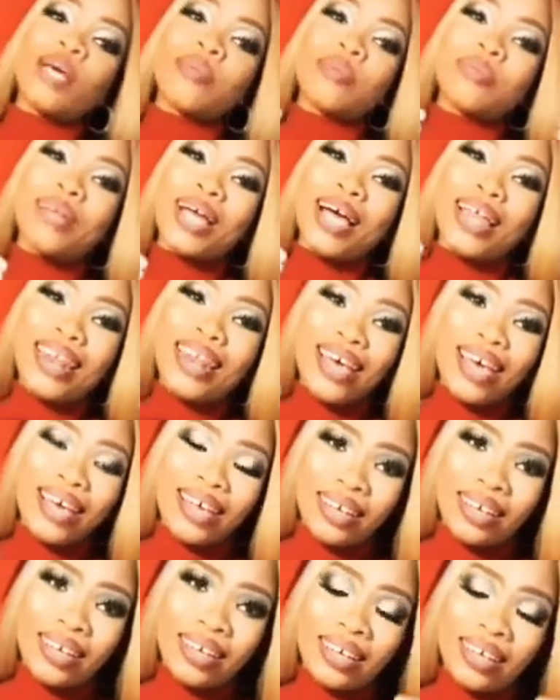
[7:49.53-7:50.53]
like people that
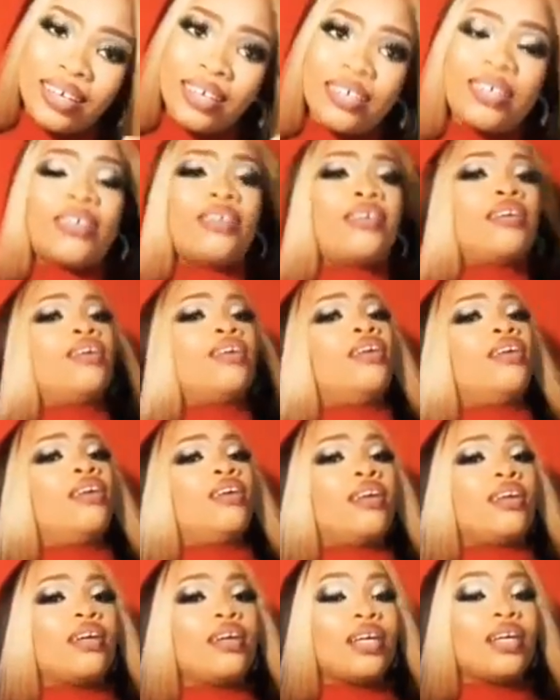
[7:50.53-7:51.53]
lie.
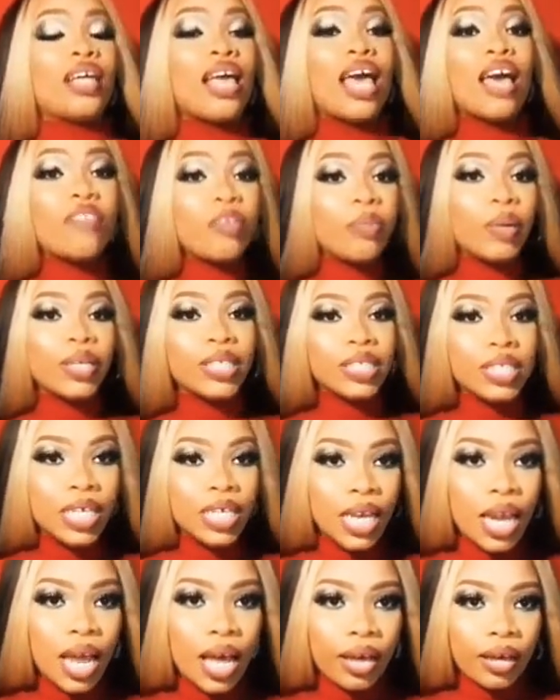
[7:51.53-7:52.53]
Everybody, they
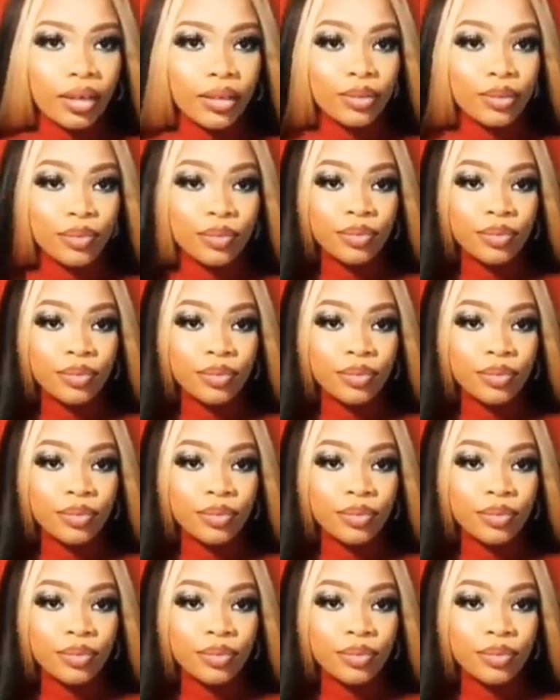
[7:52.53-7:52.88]
lie.